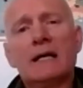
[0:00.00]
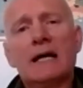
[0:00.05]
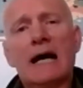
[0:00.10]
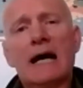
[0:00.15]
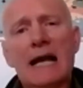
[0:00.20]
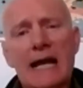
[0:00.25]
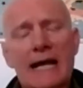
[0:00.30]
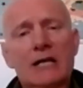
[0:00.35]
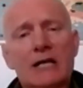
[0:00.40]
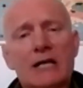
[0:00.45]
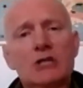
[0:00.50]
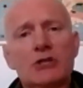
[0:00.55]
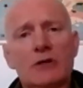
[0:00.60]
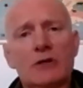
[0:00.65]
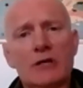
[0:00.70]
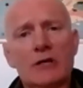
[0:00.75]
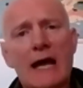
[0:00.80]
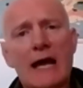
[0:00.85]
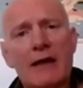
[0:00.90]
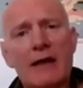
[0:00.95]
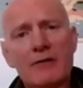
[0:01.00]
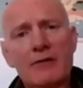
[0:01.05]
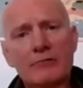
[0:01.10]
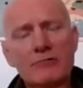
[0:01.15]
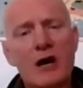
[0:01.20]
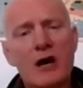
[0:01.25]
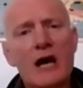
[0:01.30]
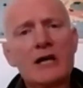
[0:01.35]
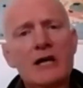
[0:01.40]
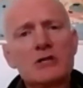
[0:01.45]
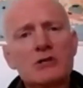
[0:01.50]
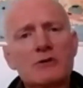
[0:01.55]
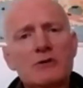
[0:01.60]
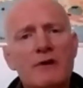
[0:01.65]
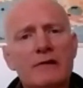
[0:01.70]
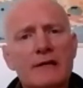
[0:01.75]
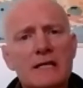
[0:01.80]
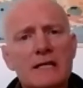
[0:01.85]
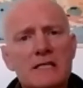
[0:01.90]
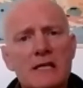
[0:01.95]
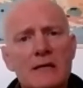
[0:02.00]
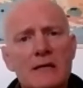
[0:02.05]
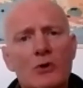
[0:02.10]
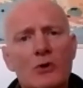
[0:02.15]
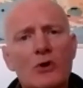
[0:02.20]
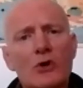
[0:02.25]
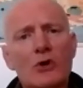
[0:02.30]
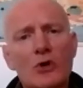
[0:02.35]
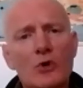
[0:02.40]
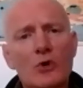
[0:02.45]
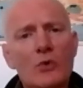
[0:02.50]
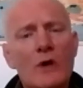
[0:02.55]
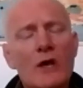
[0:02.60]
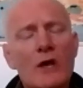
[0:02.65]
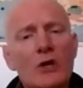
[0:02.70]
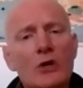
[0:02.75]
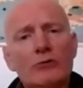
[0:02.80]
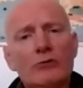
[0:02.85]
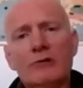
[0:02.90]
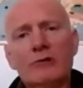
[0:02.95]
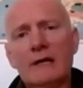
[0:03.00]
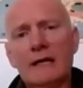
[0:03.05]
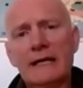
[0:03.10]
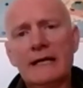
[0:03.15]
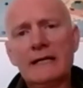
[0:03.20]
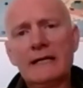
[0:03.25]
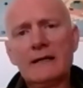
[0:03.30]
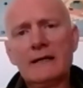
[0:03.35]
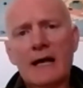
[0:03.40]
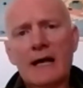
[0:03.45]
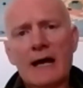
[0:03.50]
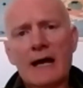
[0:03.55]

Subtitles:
election, we had the rise of Eric Zemmour, who really,